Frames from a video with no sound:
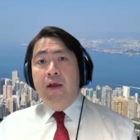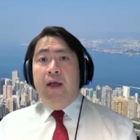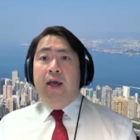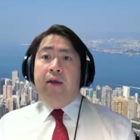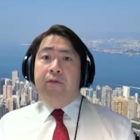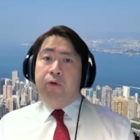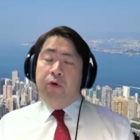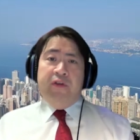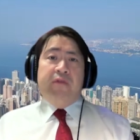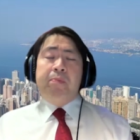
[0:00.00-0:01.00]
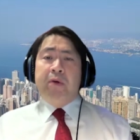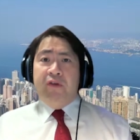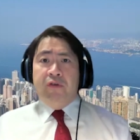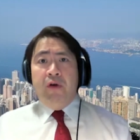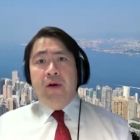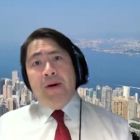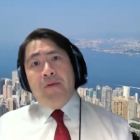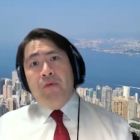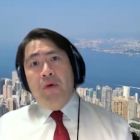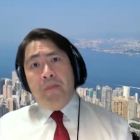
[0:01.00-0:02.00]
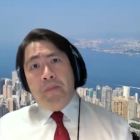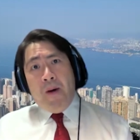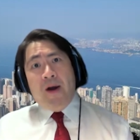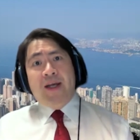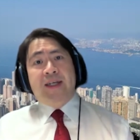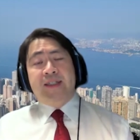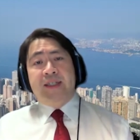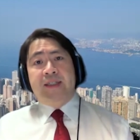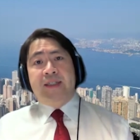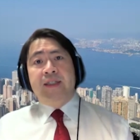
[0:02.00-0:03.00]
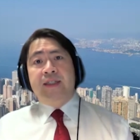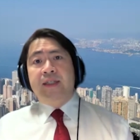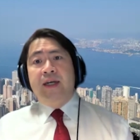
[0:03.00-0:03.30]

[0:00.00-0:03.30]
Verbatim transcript: And of course, everybody's heard about robotic assistance.